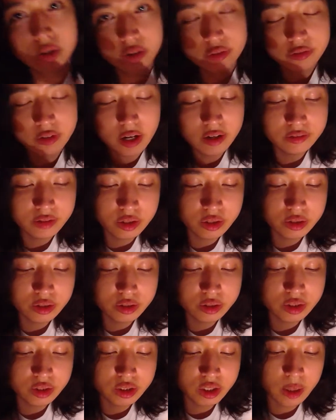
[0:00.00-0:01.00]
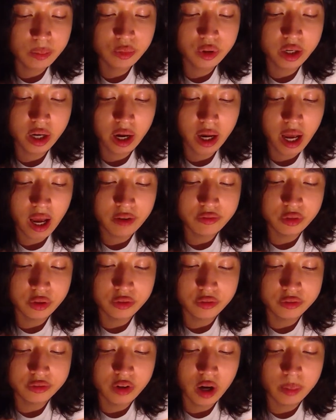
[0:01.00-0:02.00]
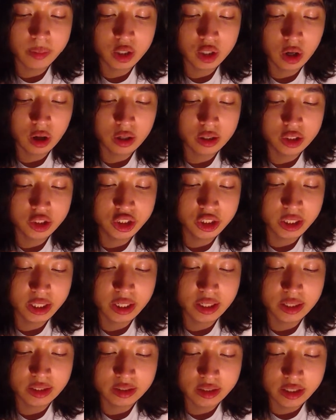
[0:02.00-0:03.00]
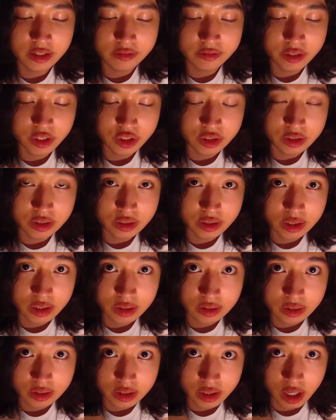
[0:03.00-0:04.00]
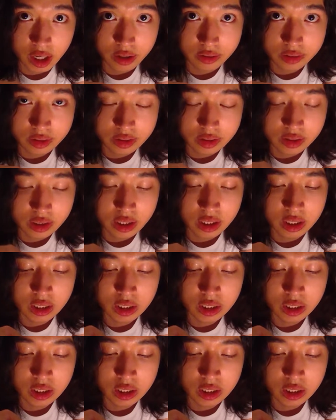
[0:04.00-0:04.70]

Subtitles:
on the 500 summary I have on pharmacology and its inefficiencies in current